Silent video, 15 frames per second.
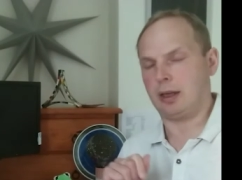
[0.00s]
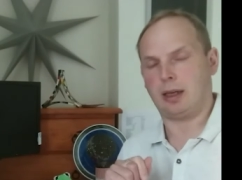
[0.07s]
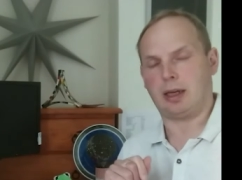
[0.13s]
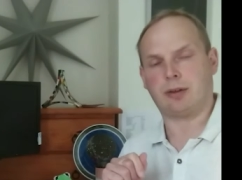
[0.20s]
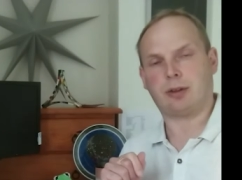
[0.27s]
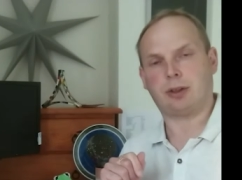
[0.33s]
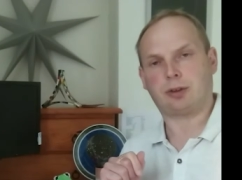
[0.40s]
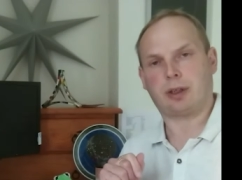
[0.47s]

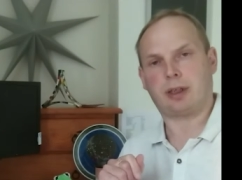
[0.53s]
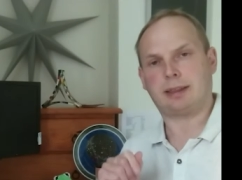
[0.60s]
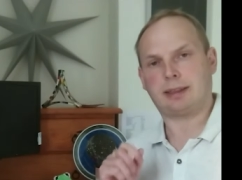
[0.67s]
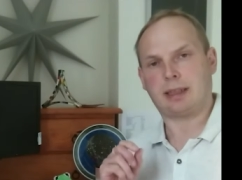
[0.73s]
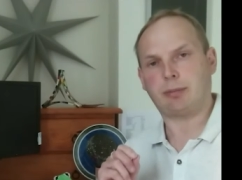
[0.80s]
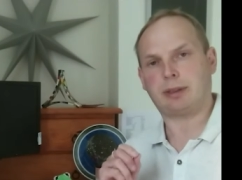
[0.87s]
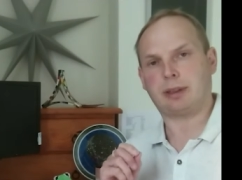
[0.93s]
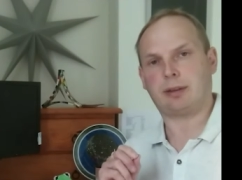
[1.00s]
I'm going to try and
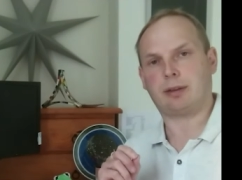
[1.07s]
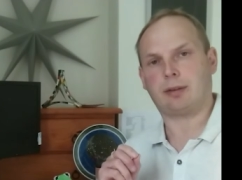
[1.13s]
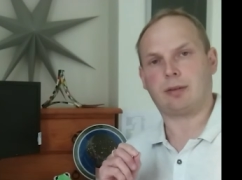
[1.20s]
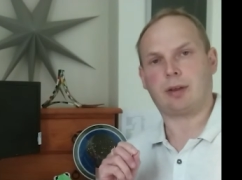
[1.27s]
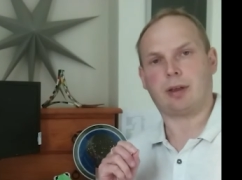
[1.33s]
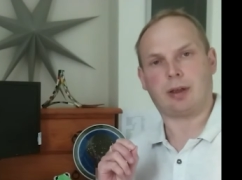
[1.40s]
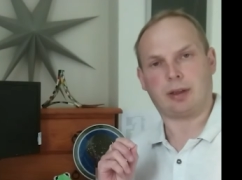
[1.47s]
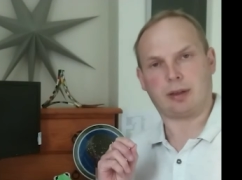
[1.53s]
attempt to
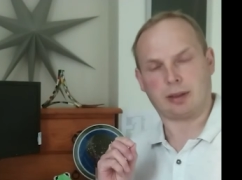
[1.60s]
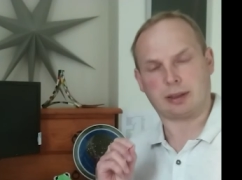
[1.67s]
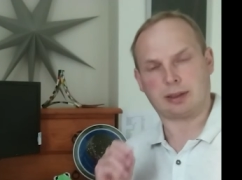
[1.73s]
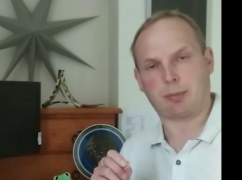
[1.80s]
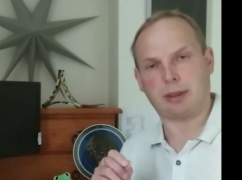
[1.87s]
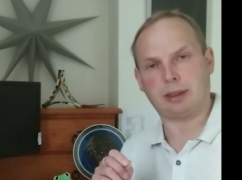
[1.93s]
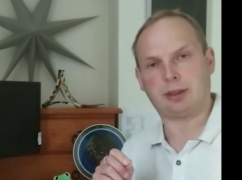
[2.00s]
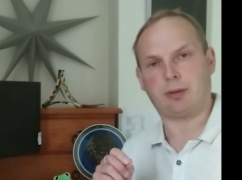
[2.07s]

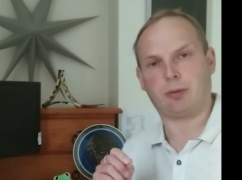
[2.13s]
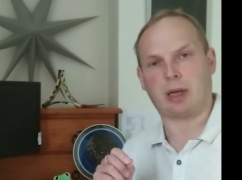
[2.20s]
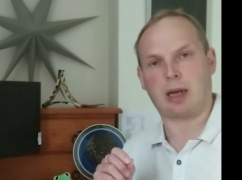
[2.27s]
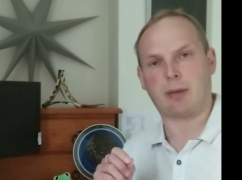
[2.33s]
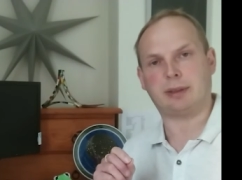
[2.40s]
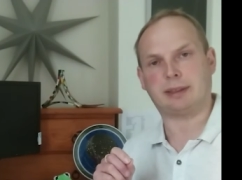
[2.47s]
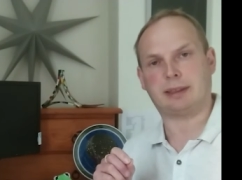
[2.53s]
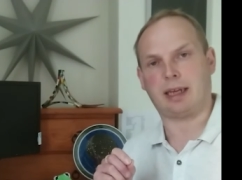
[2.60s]
explain to you what
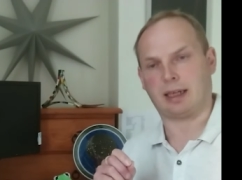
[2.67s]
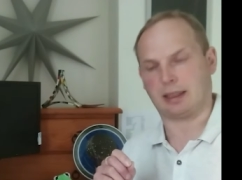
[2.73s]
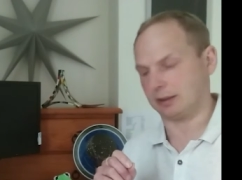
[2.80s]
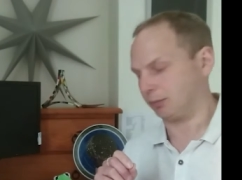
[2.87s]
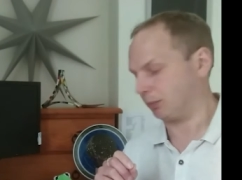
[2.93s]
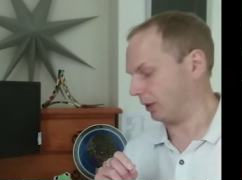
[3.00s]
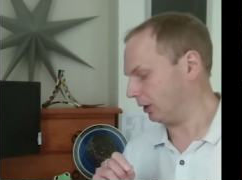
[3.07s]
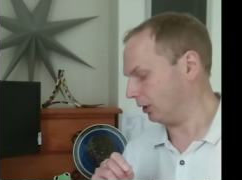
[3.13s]
happens
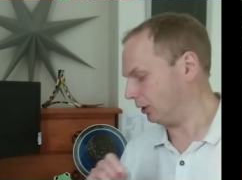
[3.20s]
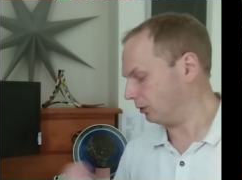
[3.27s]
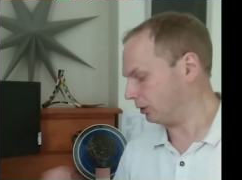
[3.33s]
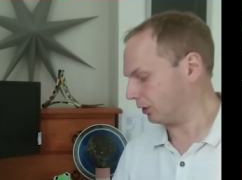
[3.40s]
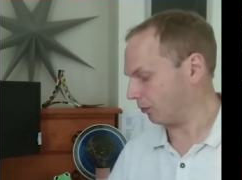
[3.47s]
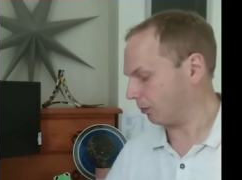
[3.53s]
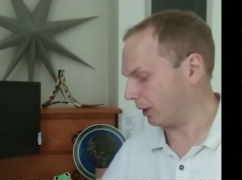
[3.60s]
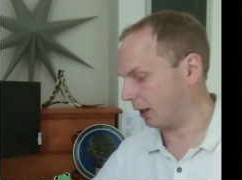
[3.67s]
next by the use
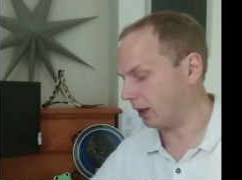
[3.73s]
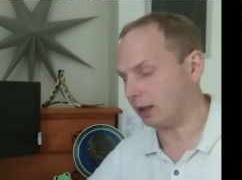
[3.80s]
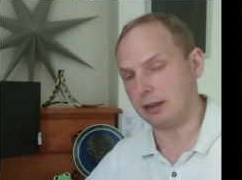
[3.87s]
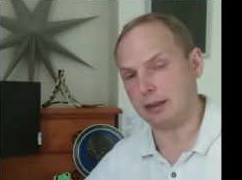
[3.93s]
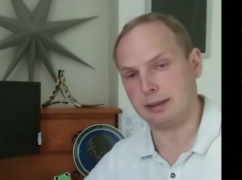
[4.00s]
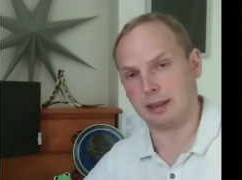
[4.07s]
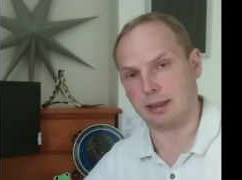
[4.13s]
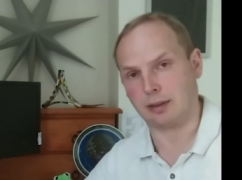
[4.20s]
of my
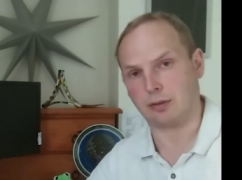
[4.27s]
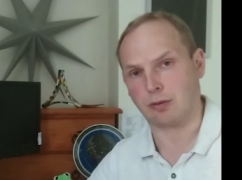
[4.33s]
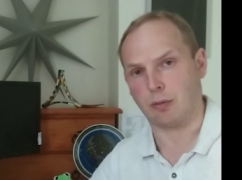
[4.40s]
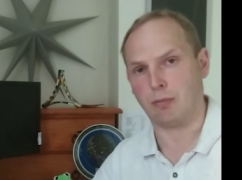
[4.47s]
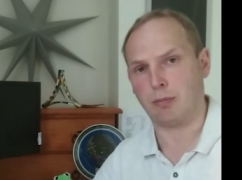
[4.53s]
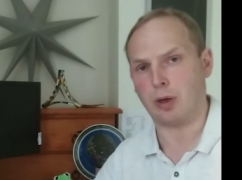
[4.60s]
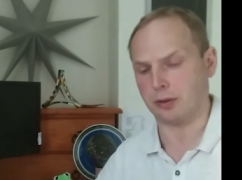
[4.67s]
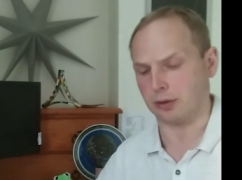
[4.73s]
highly technical
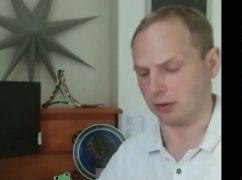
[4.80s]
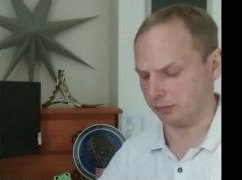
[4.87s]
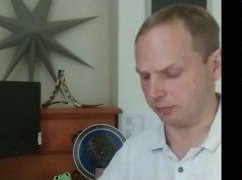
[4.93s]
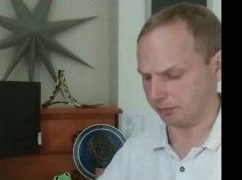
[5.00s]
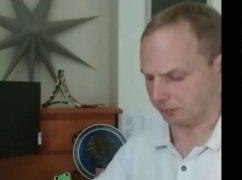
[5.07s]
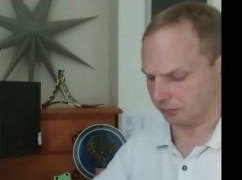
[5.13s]
model.